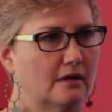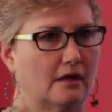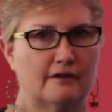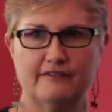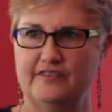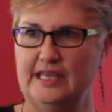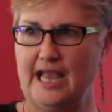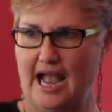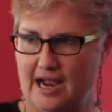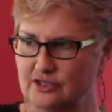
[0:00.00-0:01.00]
of
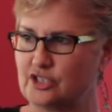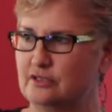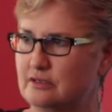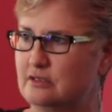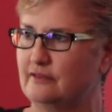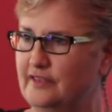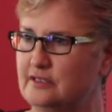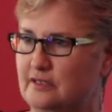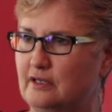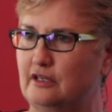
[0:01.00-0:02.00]
the actions of
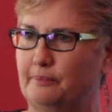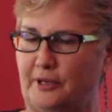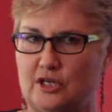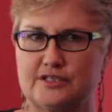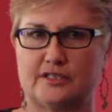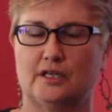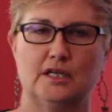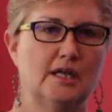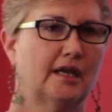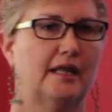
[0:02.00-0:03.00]
this other person.